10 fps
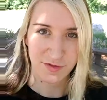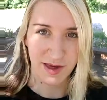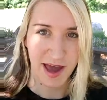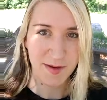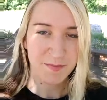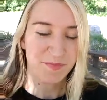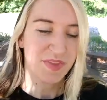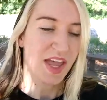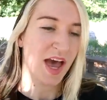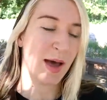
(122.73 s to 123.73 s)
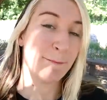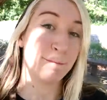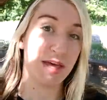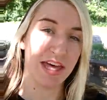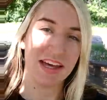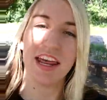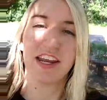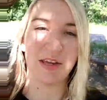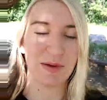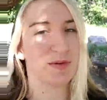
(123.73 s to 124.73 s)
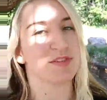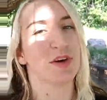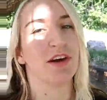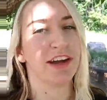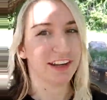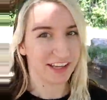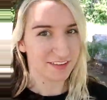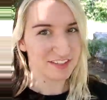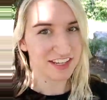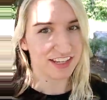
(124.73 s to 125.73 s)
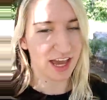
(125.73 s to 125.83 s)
for that. Um, but anywho, so I got a gift.